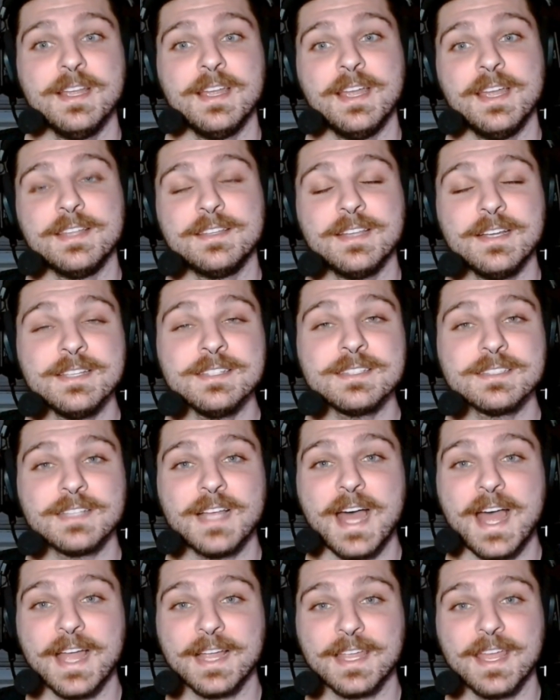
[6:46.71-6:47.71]
It does
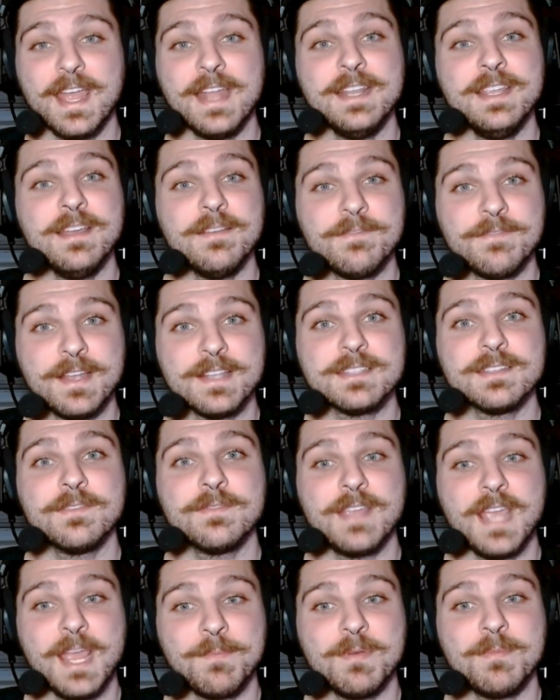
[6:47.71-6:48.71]
lack any offensive
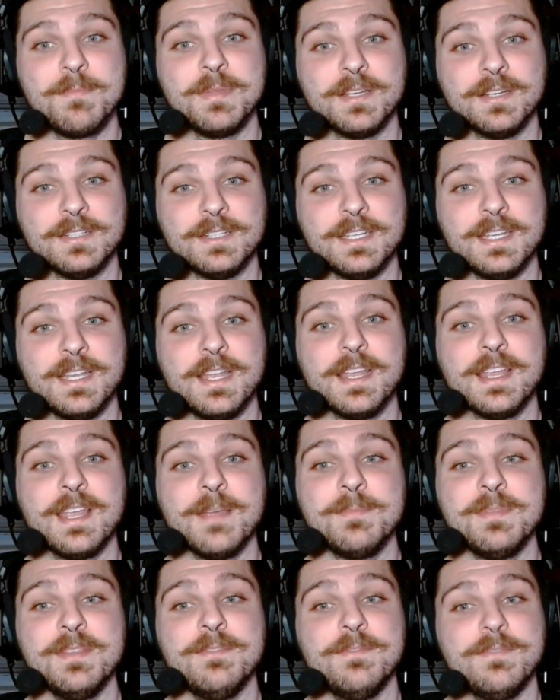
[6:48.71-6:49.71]
capability and can be